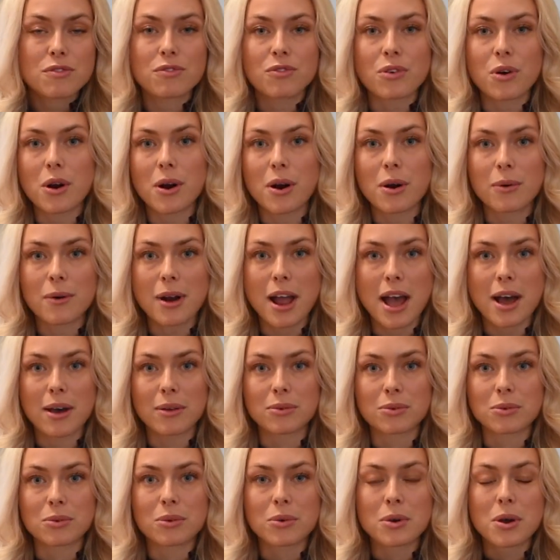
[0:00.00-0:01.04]
for
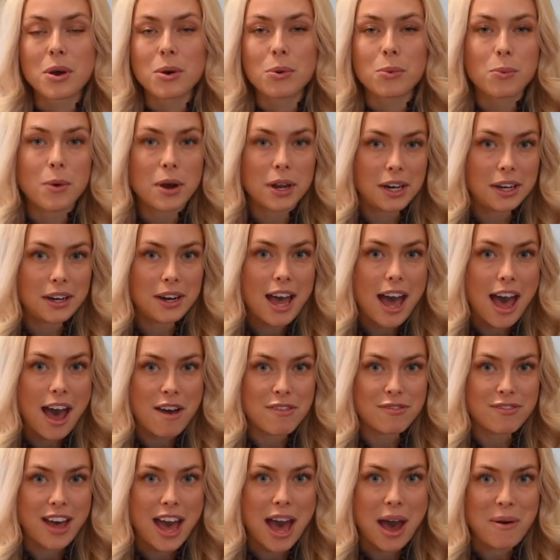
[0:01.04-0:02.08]
around 1.5
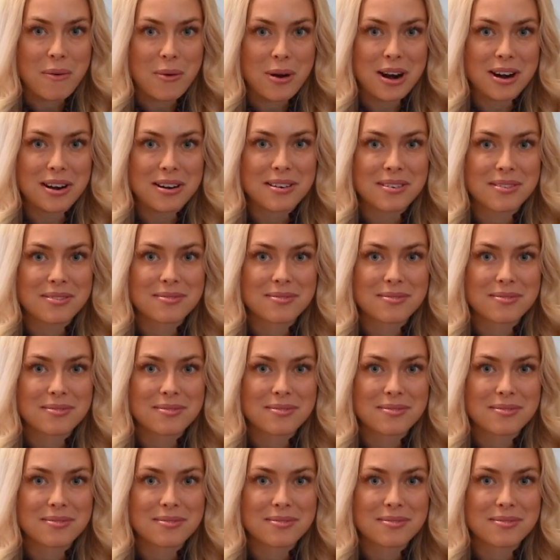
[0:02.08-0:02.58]
hours.